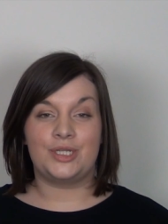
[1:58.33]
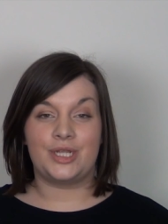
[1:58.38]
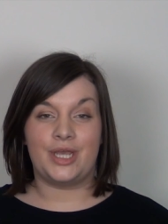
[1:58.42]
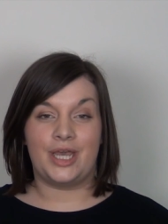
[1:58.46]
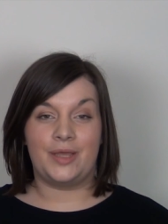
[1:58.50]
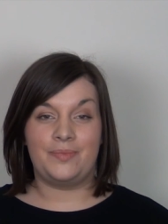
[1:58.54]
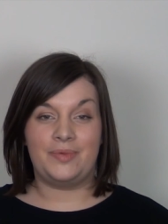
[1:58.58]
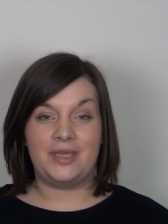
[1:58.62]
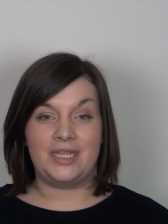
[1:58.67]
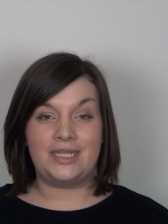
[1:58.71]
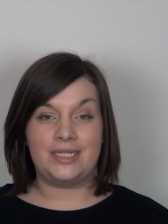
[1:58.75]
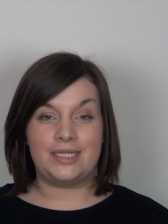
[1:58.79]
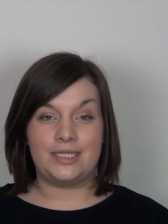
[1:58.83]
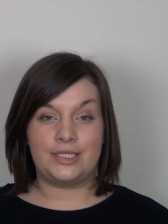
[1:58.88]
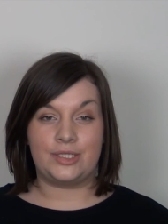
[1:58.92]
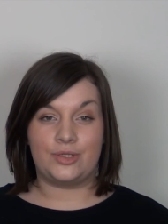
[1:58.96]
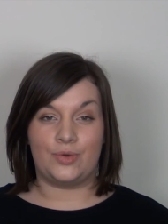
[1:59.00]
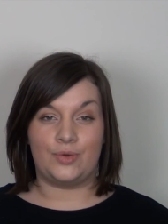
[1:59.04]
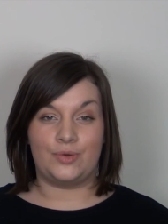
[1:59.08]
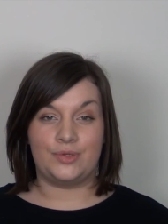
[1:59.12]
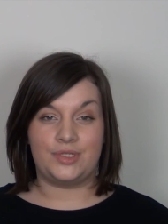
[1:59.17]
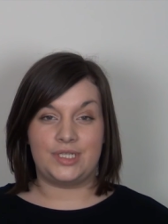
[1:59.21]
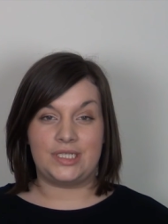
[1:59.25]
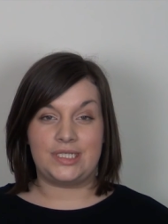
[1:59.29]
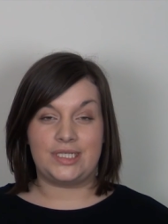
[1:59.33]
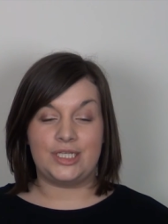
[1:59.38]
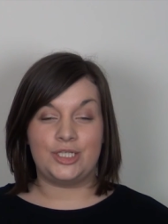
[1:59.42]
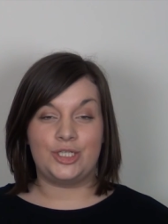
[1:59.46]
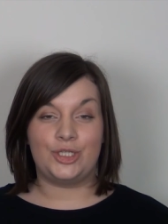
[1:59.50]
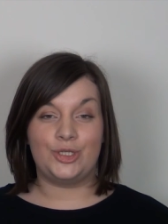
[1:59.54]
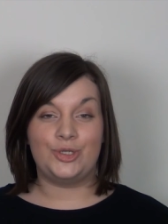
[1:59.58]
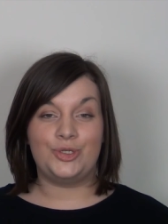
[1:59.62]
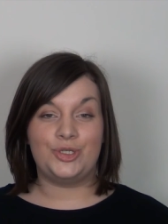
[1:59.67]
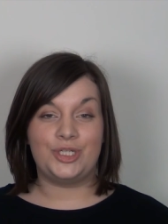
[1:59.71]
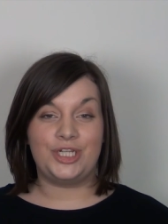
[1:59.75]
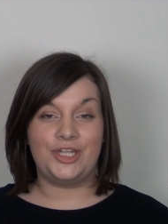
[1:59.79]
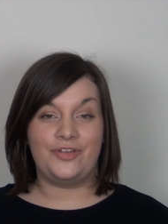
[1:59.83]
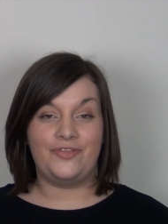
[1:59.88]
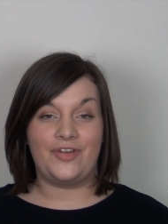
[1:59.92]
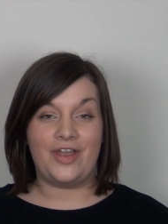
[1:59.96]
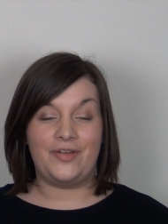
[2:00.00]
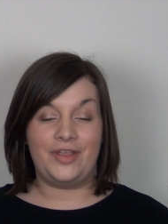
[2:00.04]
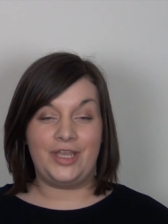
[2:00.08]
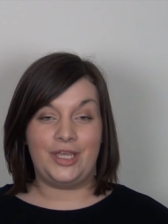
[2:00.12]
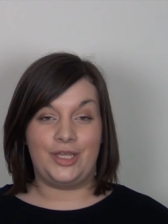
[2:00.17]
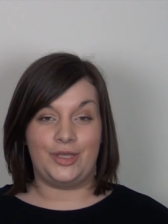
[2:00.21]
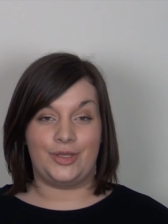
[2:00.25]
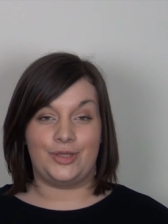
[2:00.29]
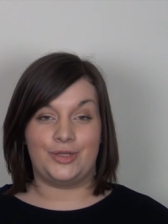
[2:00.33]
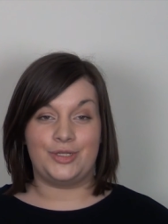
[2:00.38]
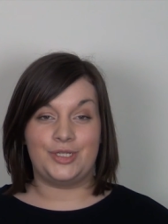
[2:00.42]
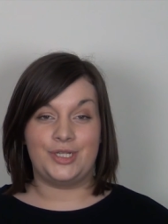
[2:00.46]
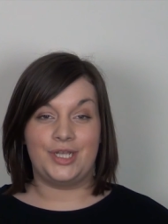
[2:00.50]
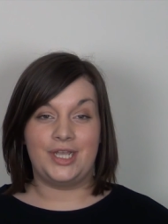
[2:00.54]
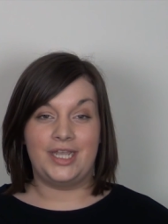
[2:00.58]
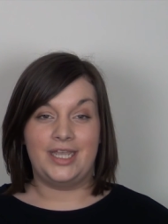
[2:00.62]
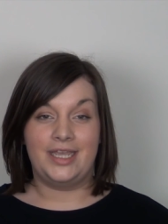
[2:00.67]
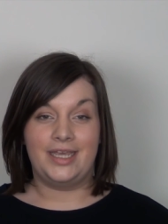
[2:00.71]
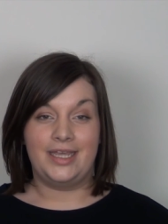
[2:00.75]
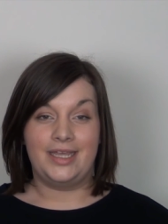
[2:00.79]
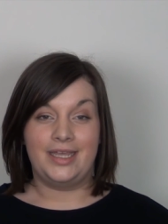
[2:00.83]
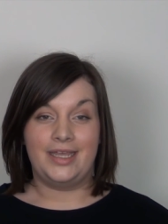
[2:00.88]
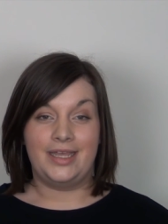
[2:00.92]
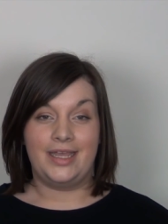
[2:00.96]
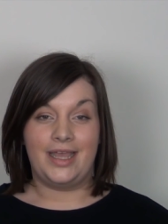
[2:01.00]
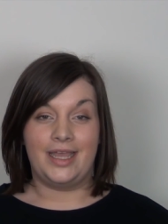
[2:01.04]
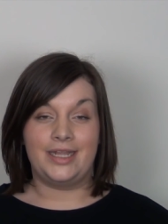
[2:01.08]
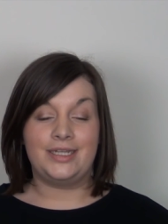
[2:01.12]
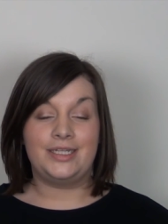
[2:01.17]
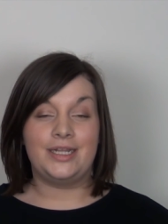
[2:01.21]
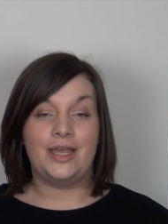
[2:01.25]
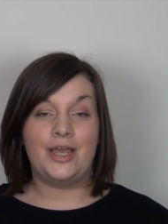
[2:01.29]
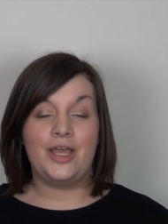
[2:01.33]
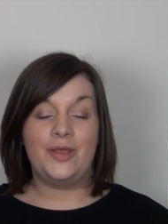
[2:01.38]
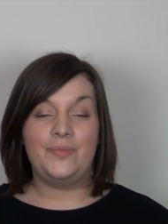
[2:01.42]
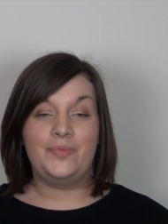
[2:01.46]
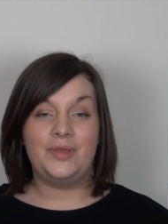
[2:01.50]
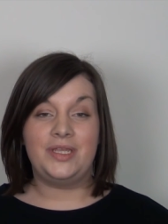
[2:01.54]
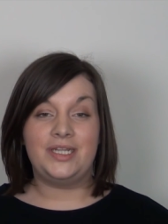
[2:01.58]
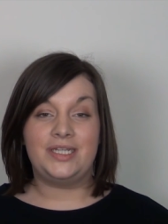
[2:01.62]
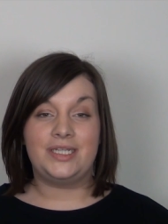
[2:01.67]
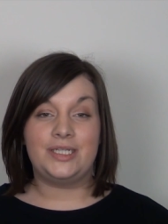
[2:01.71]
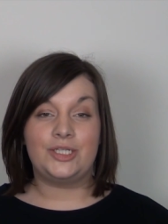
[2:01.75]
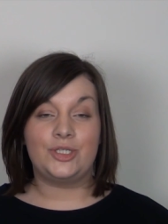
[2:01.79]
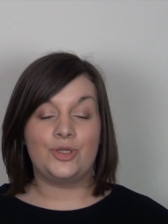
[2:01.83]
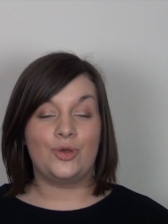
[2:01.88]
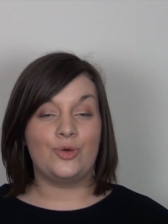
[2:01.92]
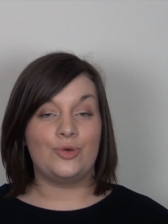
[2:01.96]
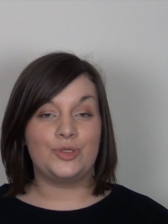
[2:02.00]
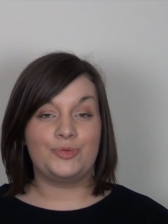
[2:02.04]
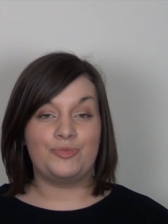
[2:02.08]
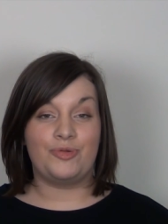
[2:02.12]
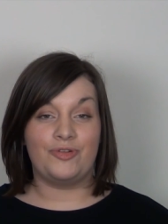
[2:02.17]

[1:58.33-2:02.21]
diabetes courses is usually very good, and diabetes course